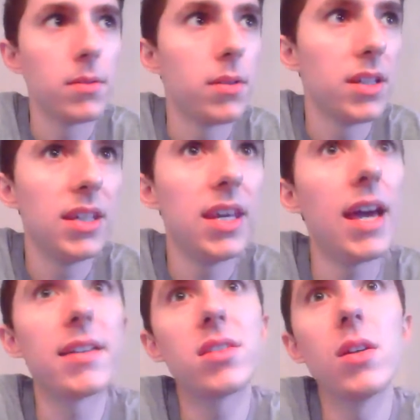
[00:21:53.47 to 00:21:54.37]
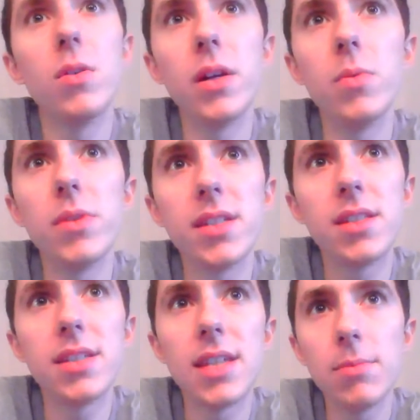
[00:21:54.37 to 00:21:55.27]
Yeah, so it was
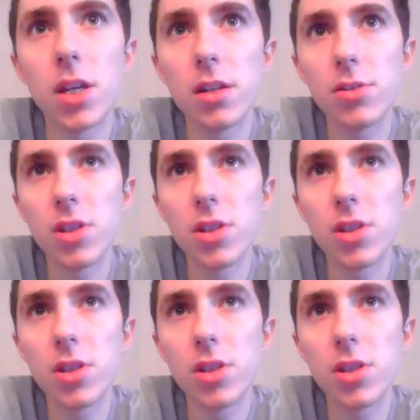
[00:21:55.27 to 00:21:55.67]
the same challenge